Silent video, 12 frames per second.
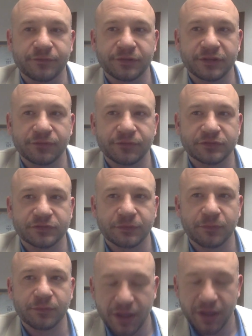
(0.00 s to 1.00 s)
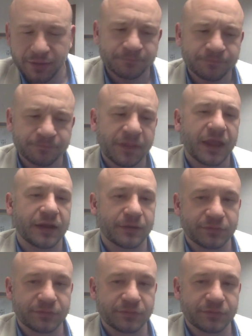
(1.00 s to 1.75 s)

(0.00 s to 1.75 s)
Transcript: leave for summer break. And number